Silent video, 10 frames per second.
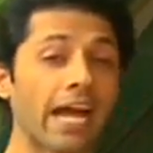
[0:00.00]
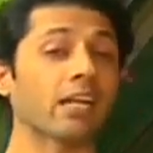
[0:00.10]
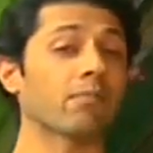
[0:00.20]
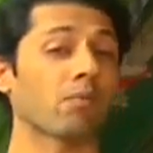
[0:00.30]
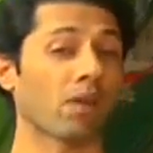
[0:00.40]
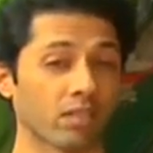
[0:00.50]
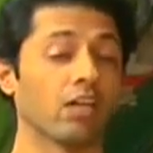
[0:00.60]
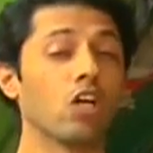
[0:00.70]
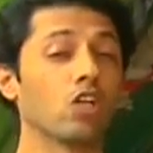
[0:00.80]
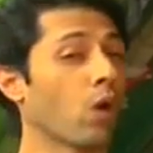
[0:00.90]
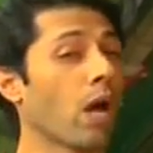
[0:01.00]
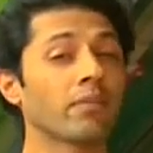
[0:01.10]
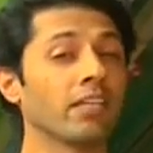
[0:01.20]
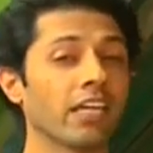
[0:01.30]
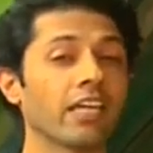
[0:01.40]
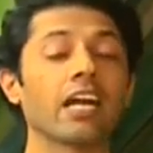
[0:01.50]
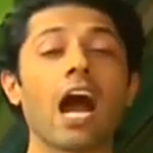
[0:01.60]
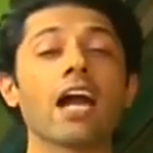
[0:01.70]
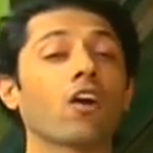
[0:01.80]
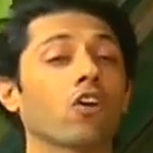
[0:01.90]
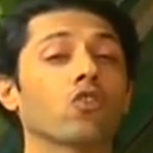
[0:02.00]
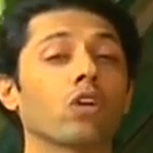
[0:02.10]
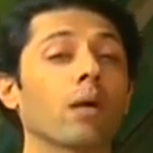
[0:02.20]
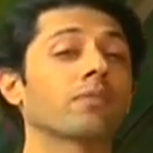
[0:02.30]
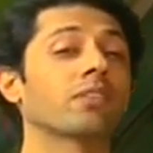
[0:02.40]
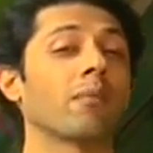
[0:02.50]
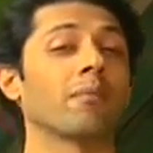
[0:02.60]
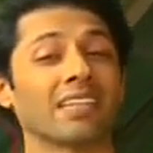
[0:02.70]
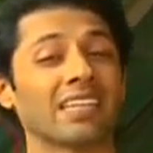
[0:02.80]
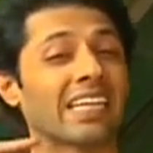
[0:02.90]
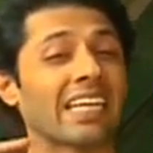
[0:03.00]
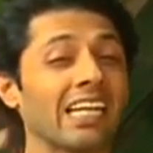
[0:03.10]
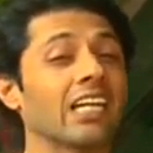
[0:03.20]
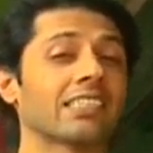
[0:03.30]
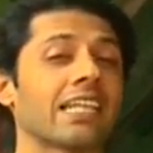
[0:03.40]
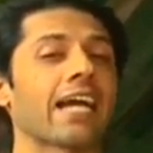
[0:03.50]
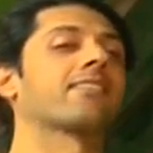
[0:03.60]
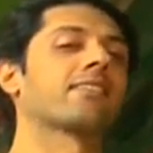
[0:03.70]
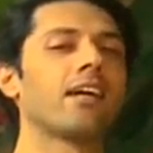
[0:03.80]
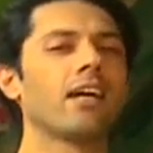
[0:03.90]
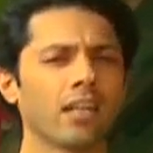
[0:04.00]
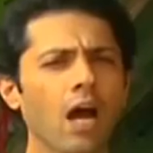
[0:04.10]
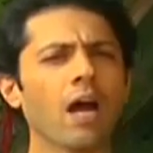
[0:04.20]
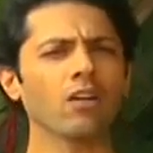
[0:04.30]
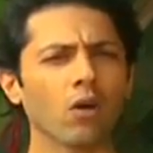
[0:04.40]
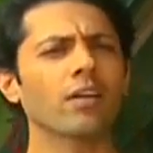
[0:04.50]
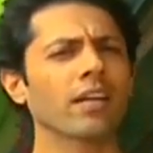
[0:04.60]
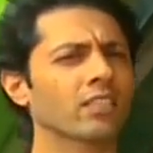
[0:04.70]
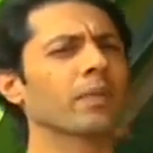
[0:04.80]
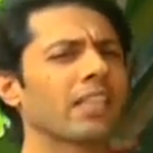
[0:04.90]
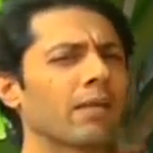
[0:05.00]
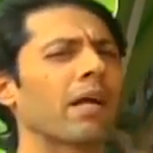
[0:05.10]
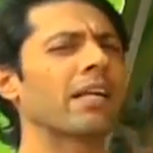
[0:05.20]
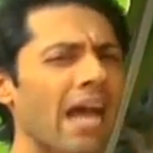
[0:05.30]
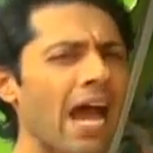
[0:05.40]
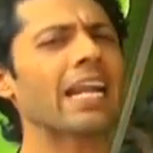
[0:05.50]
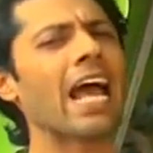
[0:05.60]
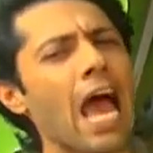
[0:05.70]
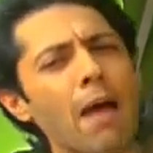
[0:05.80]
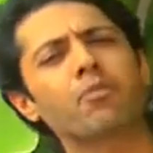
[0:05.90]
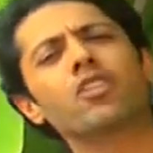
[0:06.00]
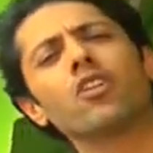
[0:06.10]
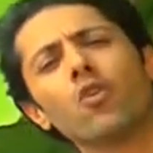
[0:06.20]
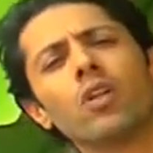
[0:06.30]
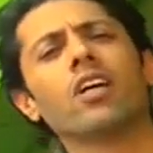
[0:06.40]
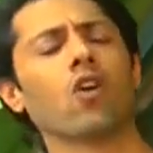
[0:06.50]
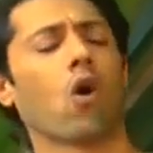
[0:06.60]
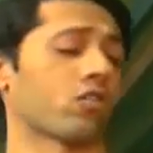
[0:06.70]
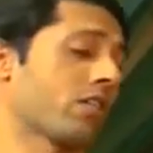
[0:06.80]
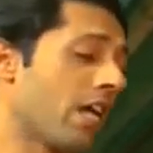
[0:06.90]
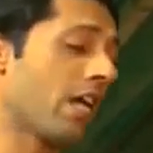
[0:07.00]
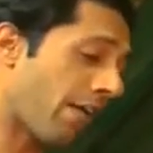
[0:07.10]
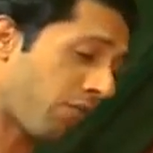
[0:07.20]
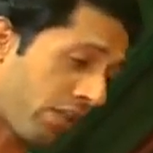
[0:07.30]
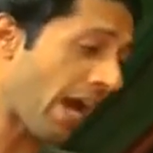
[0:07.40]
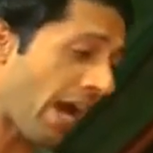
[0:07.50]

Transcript: dad and my brother. So I'm thinking I got to cook up some killer snacks. I know a recipe that my dad absolutely adores and for